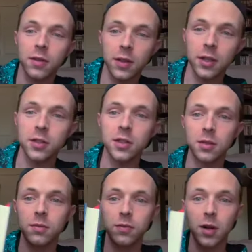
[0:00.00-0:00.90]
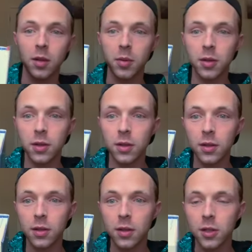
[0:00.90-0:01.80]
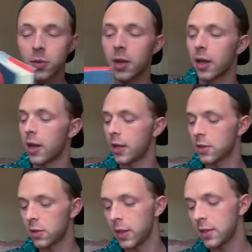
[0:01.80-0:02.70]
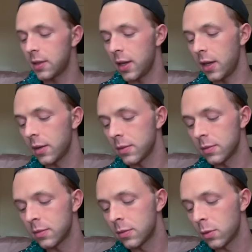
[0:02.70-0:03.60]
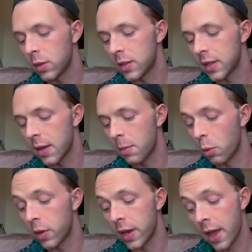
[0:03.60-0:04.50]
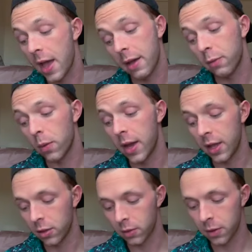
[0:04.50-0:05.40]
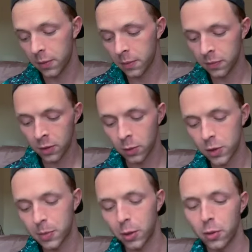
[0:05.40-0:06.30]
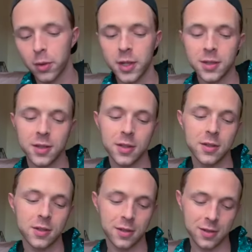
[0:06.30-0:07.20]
Here's the front of the book. There's what I got. So I'd say, what is that? More than halfway through. Which Polaroid is this?